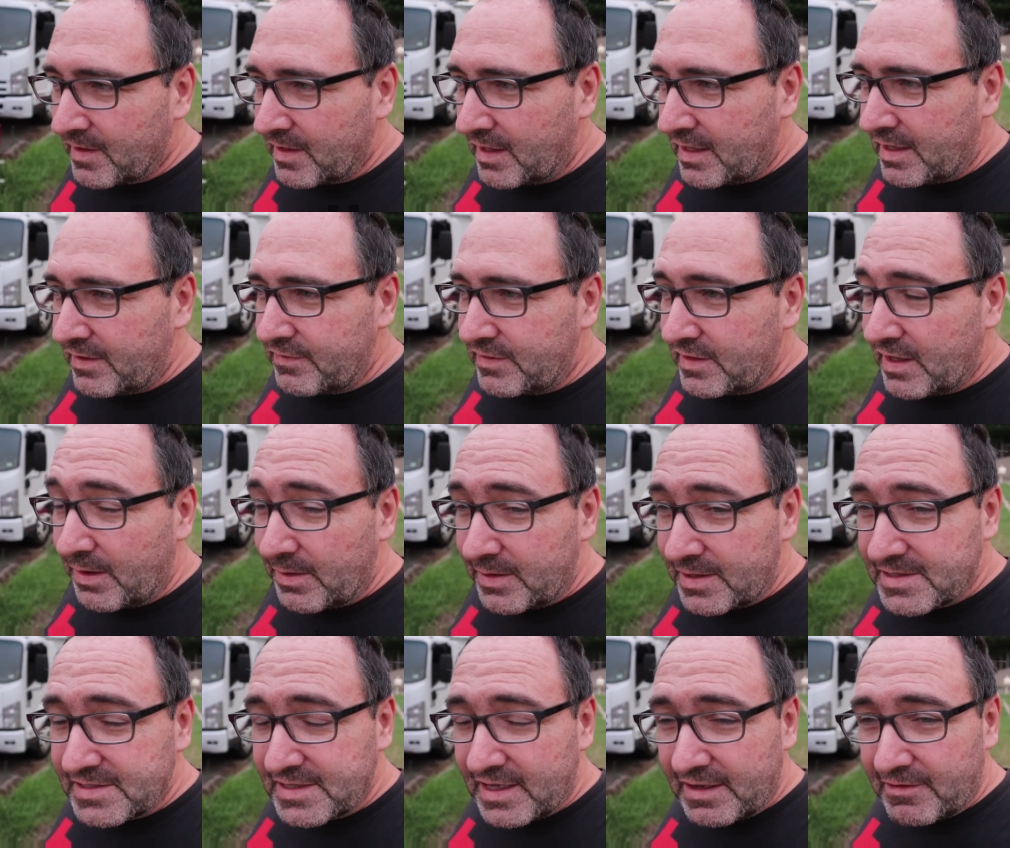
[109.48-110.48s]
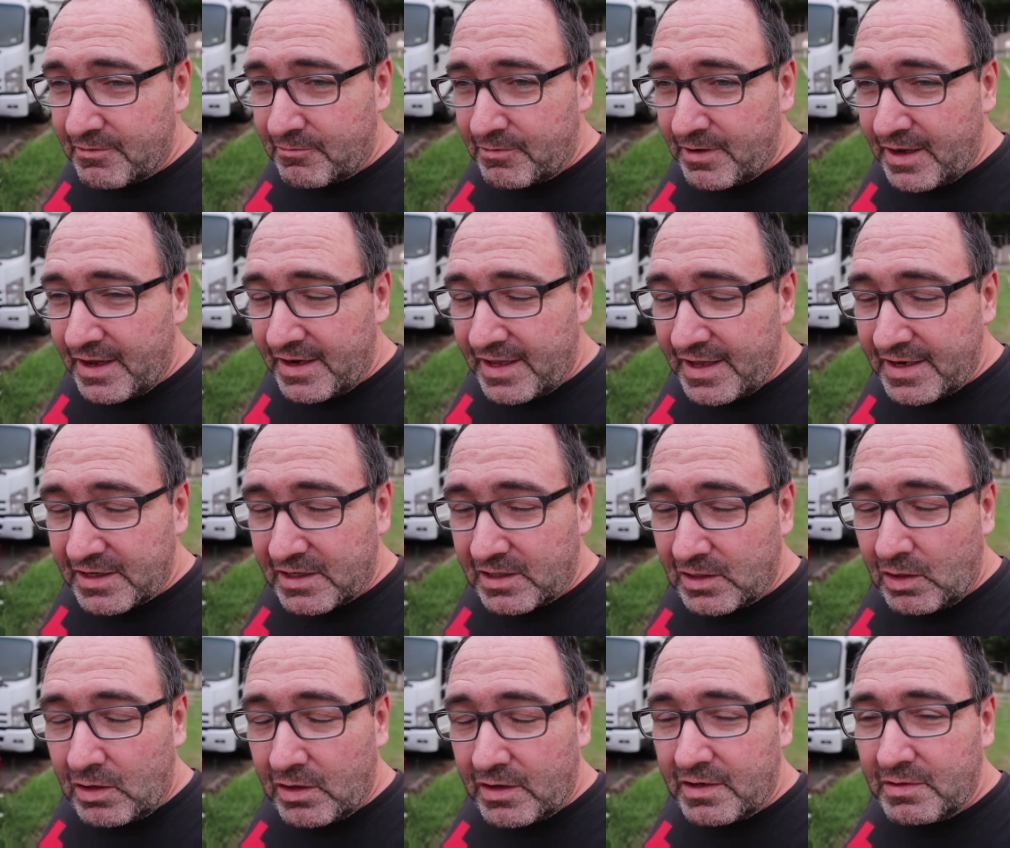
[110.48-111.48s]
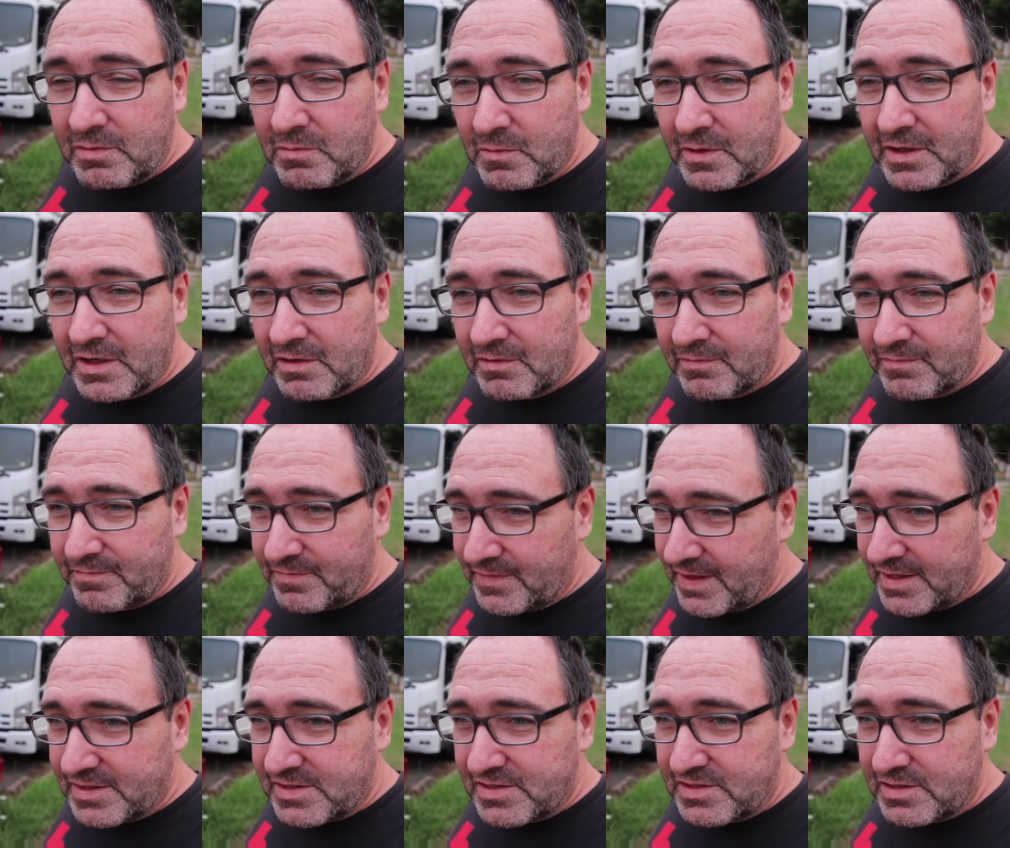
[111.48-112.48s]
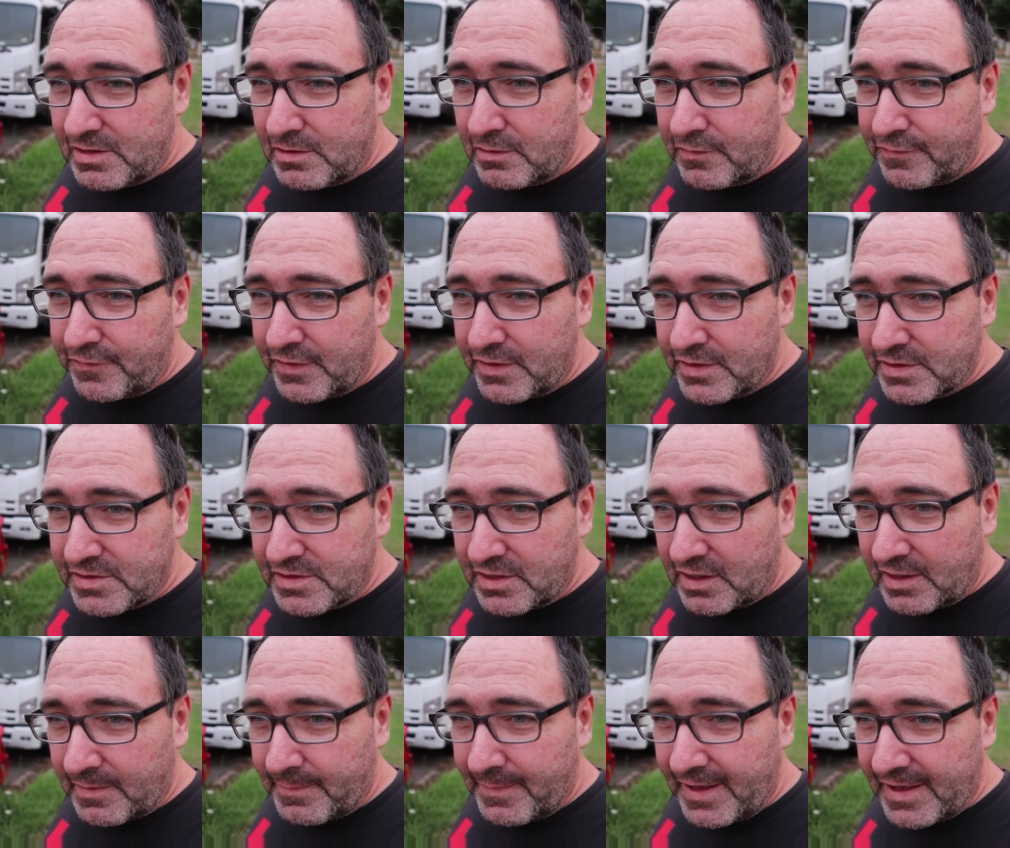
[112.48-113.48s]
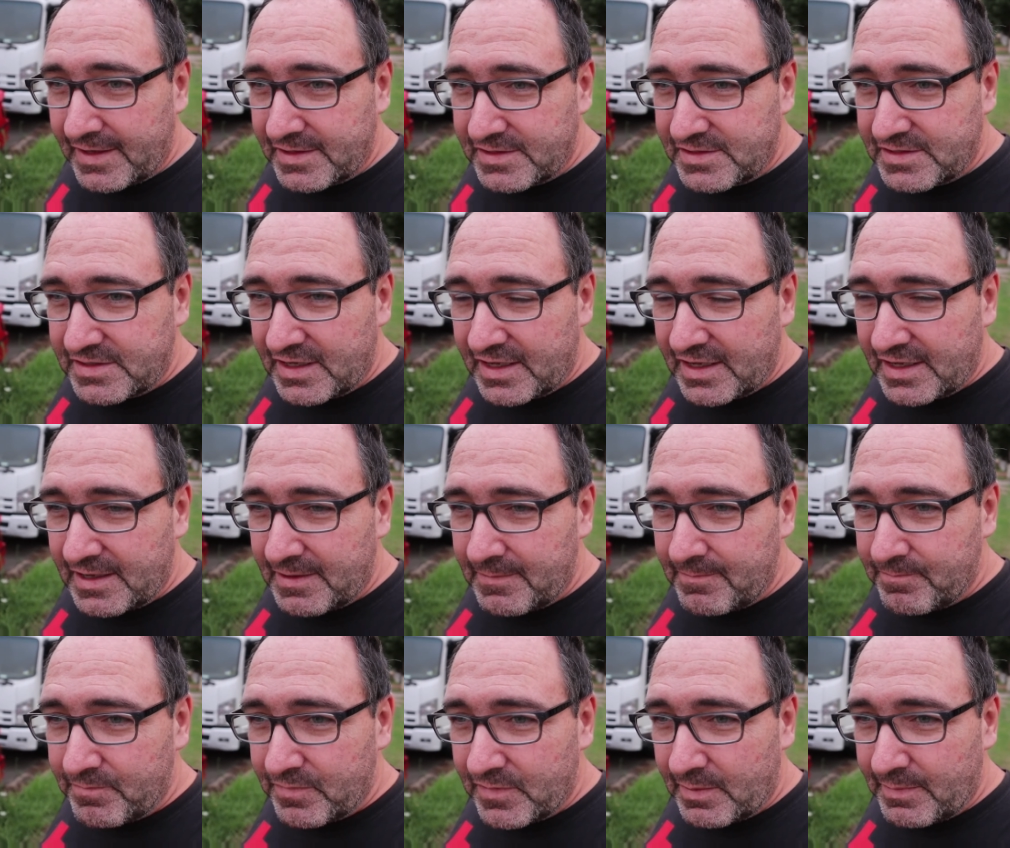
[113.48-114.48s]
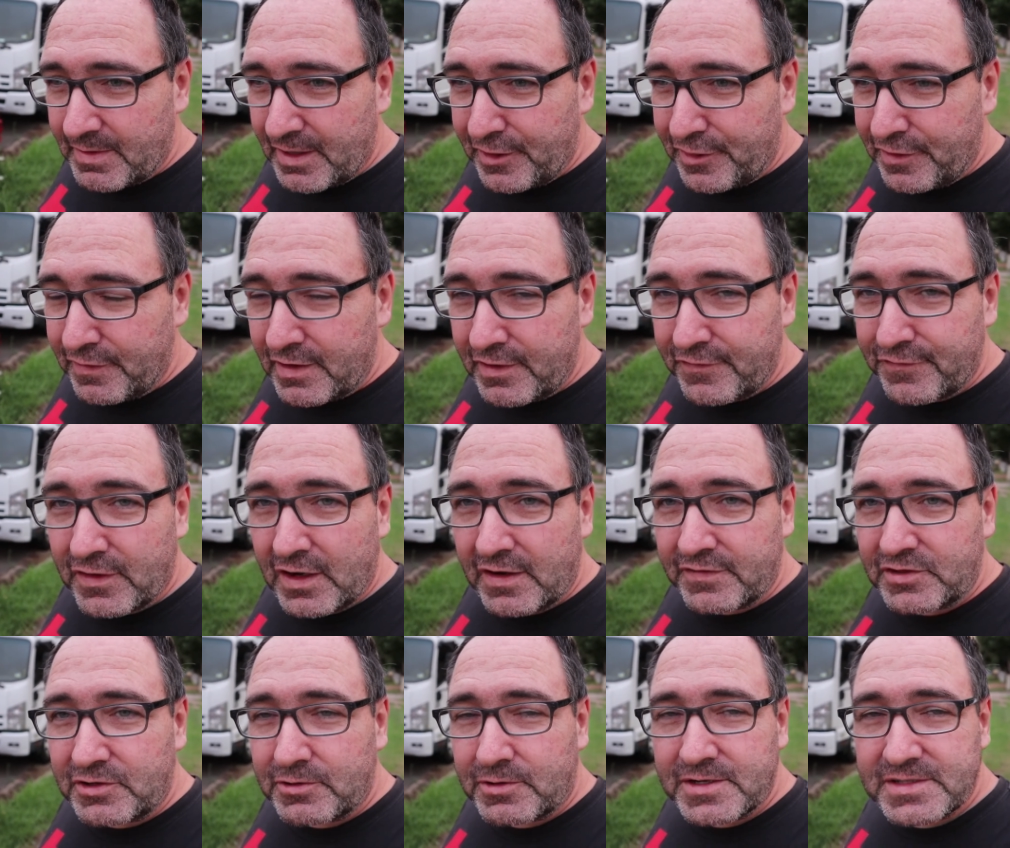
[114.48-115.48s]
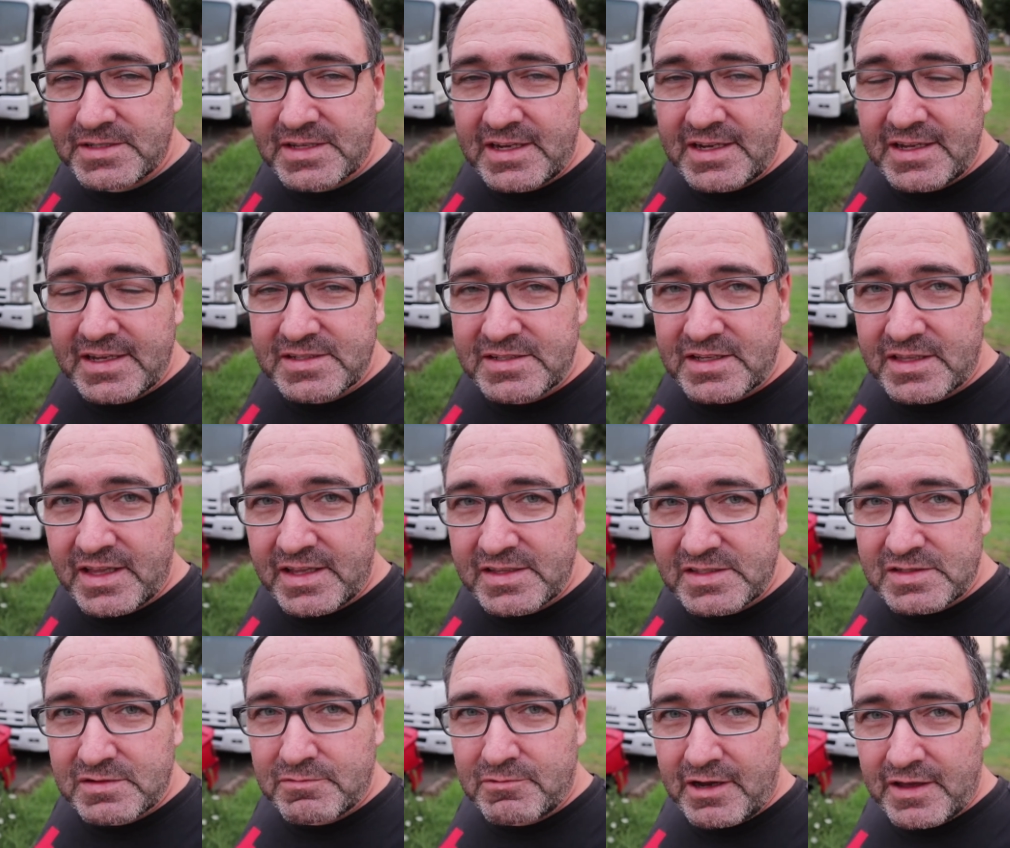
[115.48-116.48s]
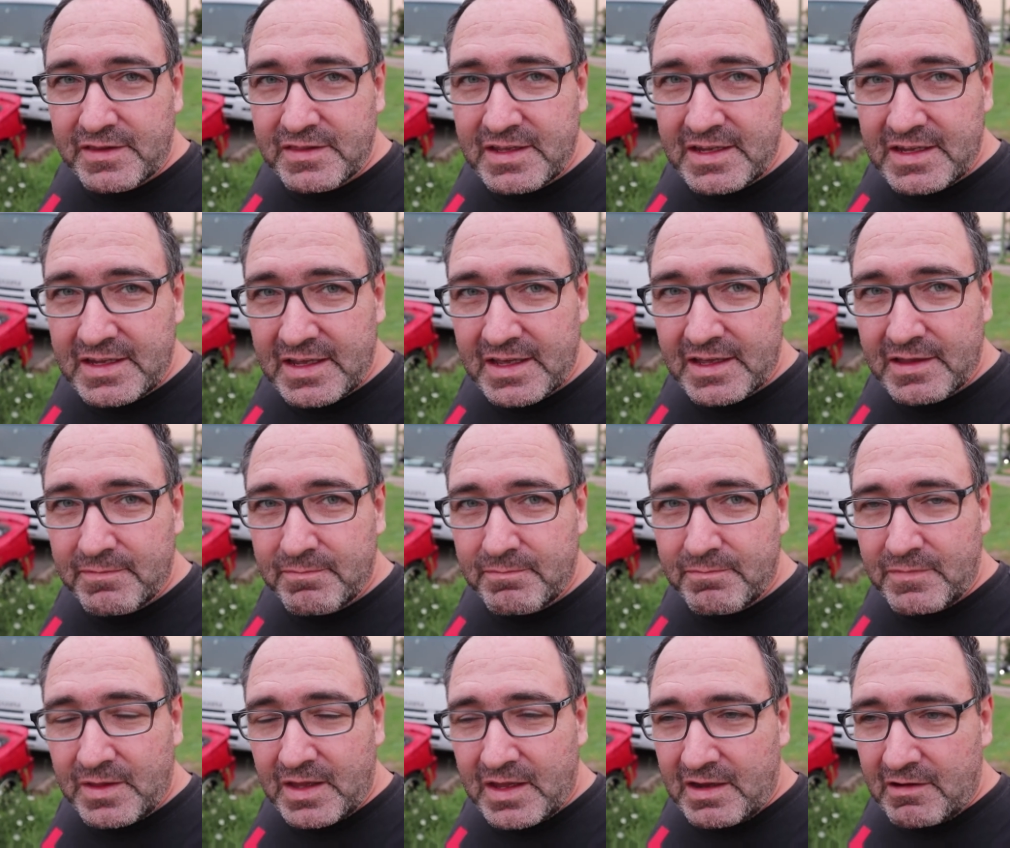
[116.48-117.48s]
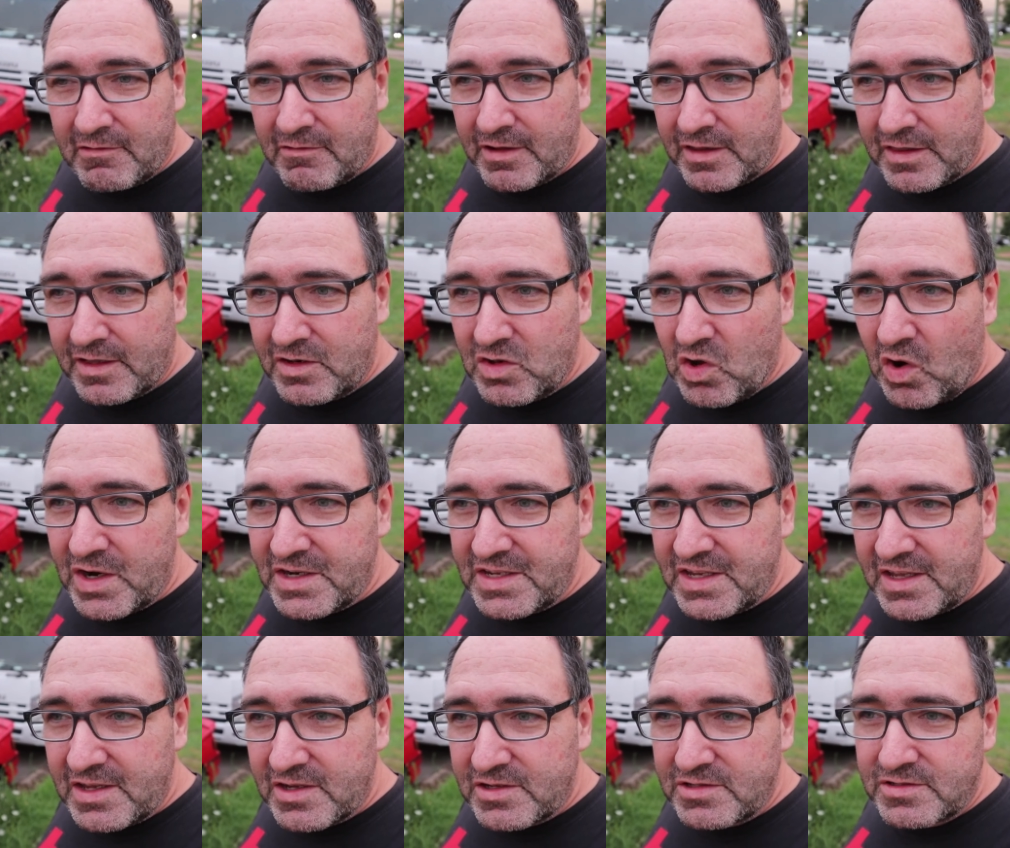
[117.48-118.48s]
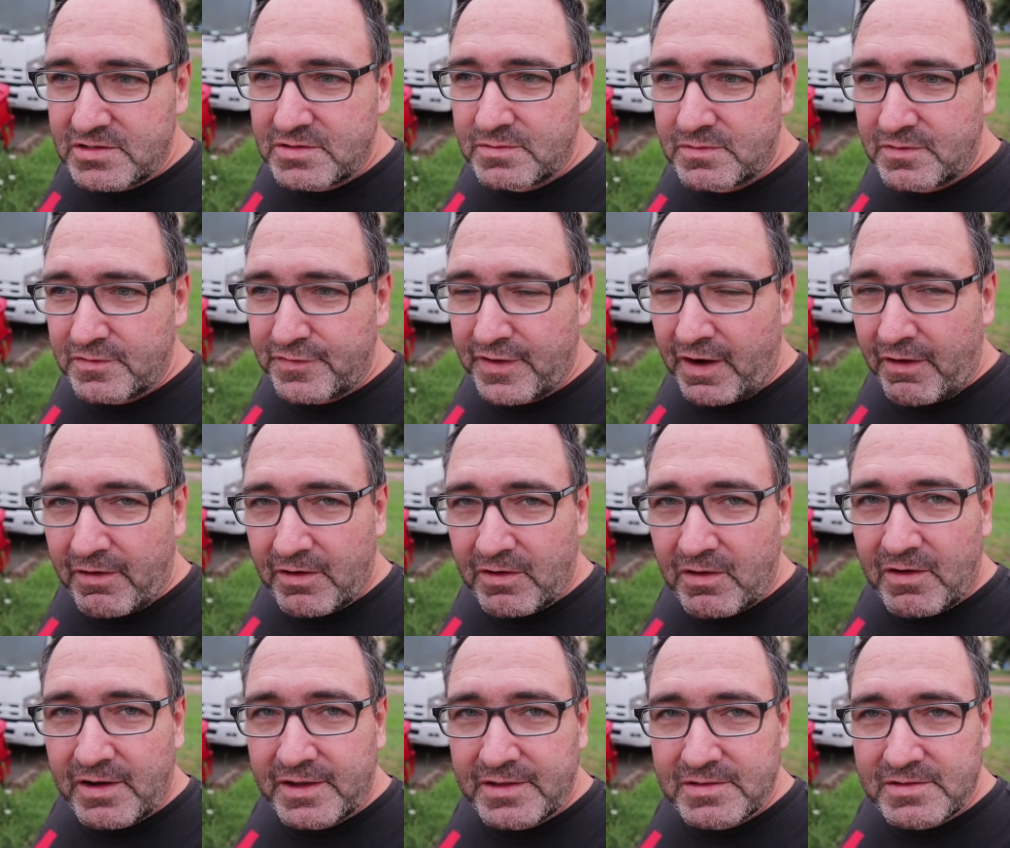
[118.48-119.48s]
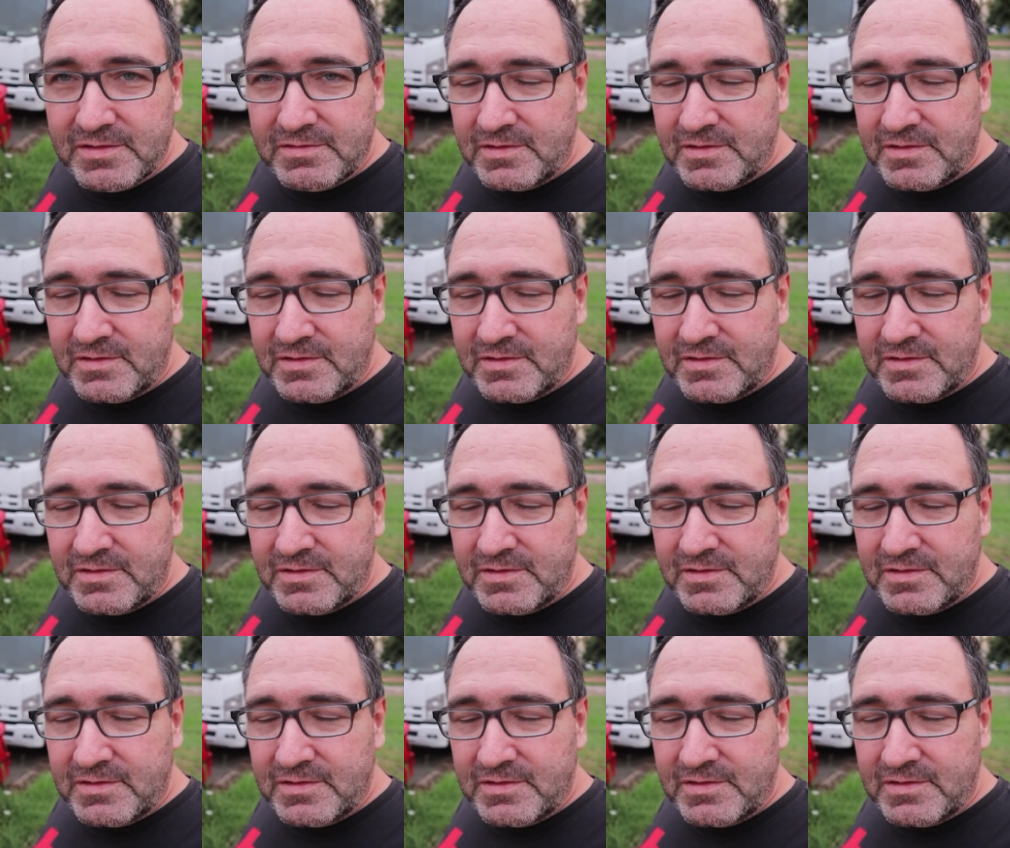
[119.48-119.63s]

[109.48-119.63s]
even though it is around 8 o'clock, well, it still feels like about 35 degrees out here, so that's around the 90-ish Fahrenheit.